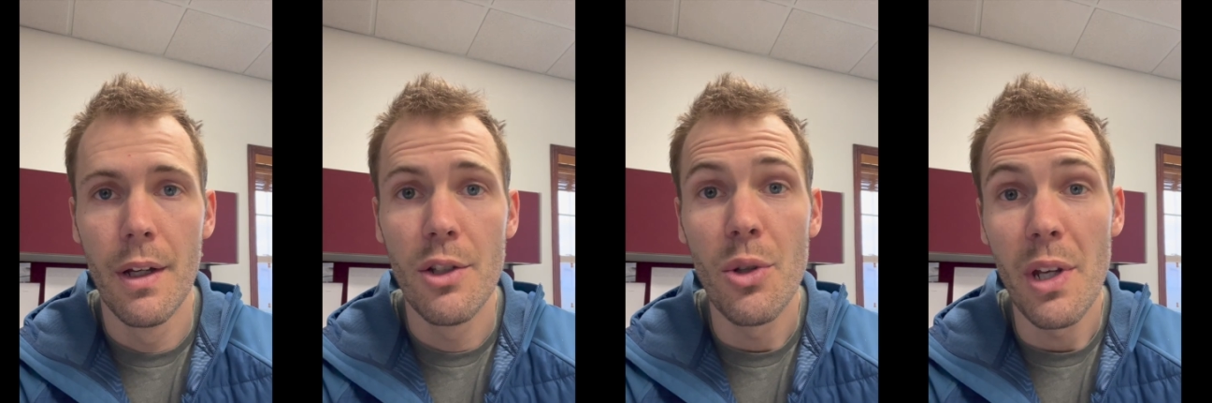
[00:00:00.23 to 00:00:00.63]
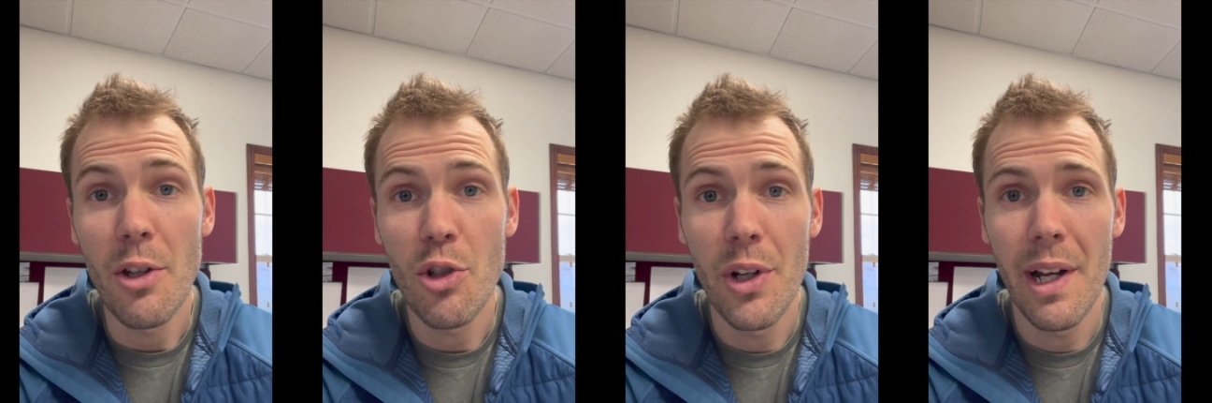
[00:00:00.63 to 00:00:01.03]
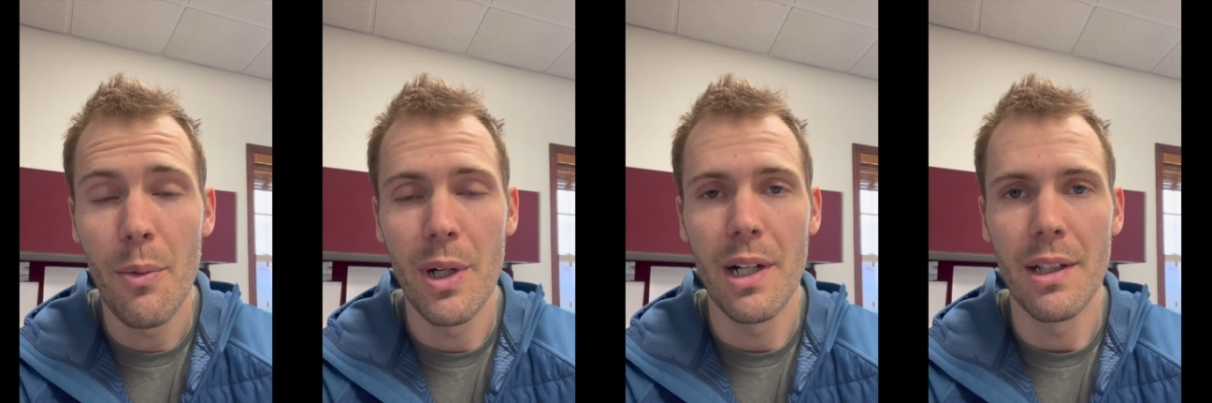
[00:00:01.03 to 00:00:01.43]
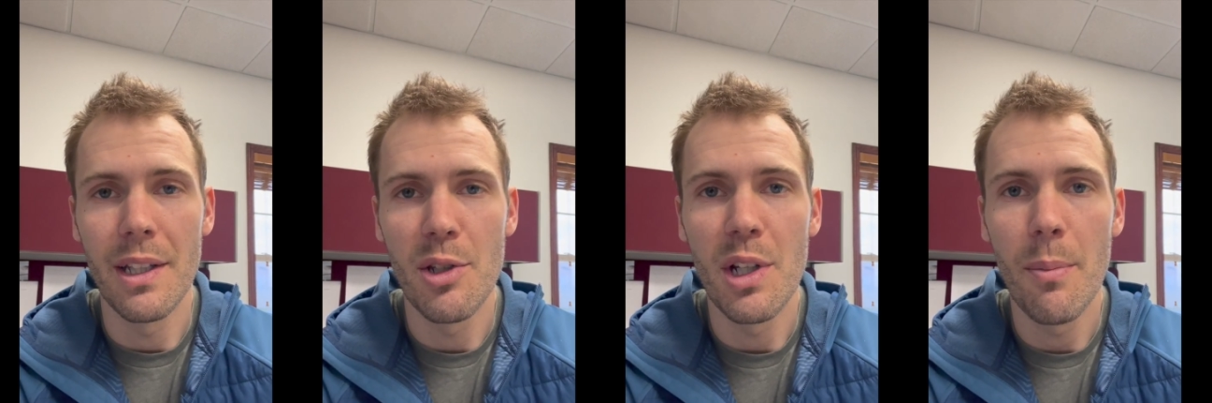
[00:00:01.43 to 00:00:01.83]
So yesterday I went on a
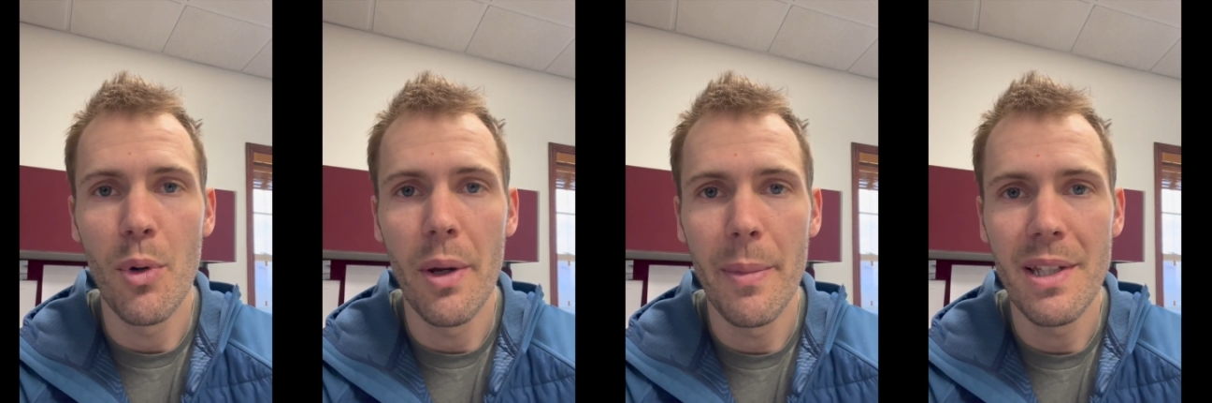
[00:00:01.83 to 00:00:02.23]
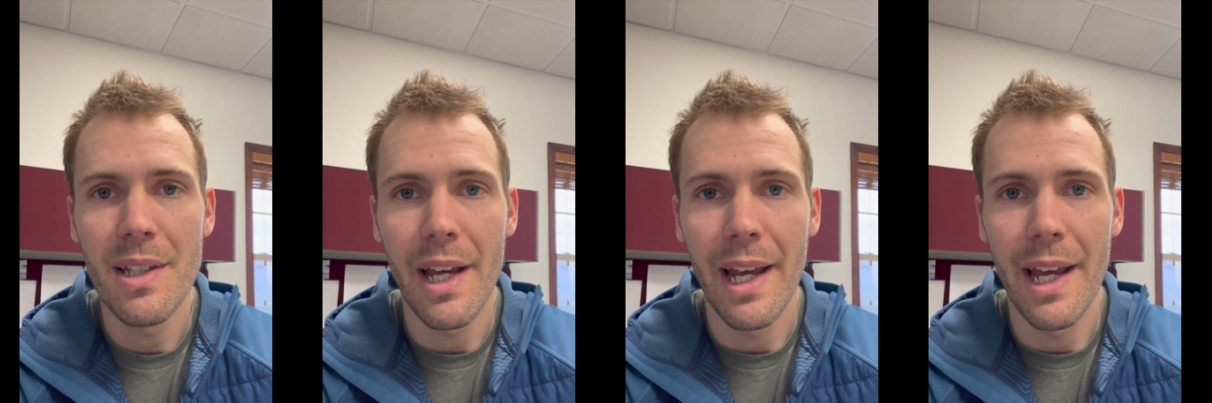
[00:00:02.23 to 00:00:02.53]
listing appointment